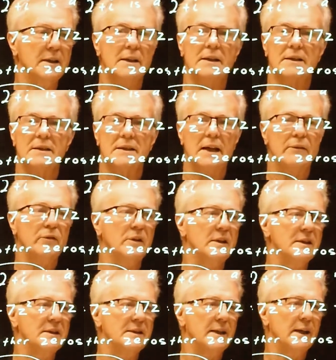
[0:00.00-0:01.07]

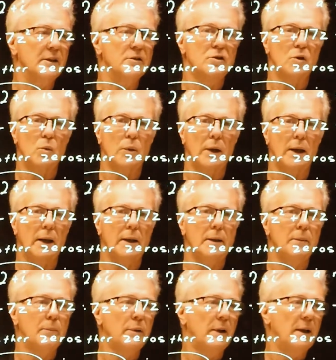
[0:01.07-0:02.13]
7Z
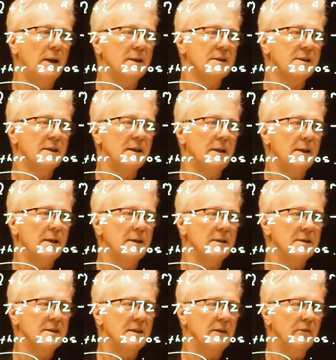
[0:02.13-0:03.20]
squared plus
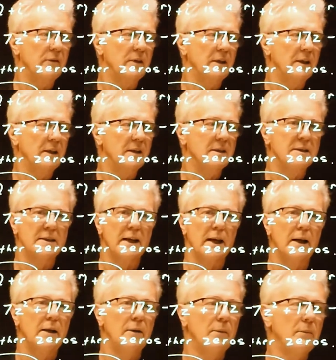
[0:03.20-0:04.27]

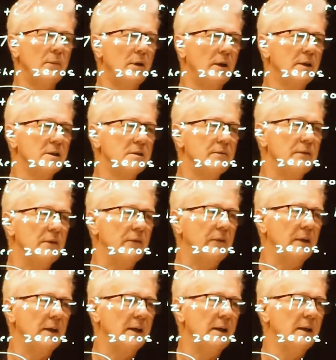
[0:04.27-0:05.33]
17Z minus
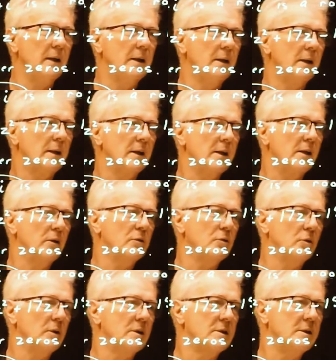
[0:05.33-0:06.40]
15 equals
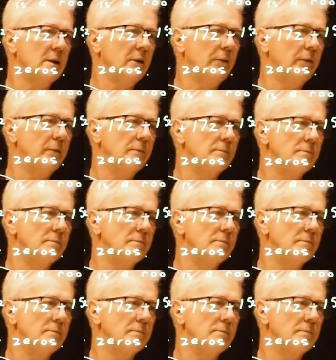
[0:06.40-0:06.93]
all this stuff.